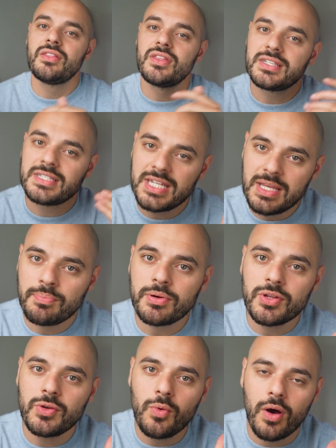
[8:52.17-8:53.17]
The deeper
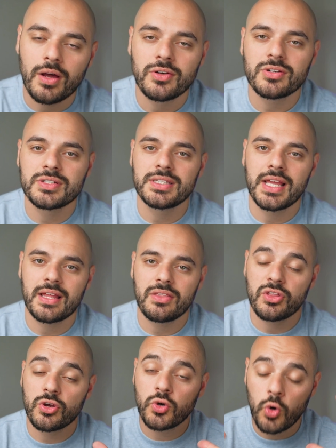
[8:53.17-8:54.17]
you understand
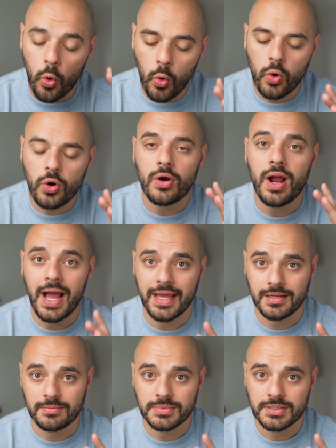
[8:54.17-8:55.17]
the core
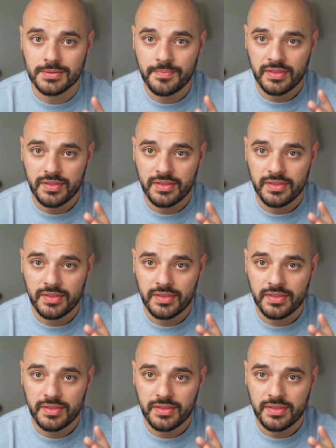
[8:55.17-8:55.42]
items,